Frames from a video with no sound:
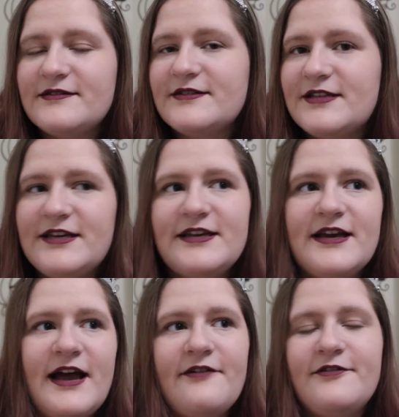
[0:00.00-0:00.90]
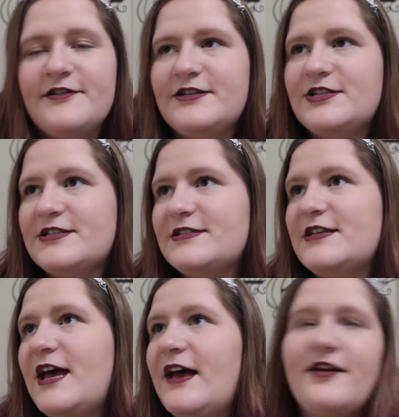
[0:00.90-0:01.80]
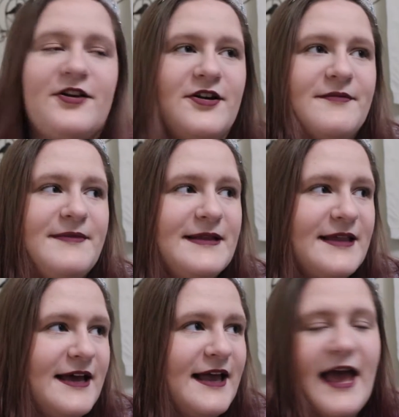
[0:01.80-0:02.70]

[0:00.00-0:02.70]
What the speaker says: Lee, I would just hug her and be like,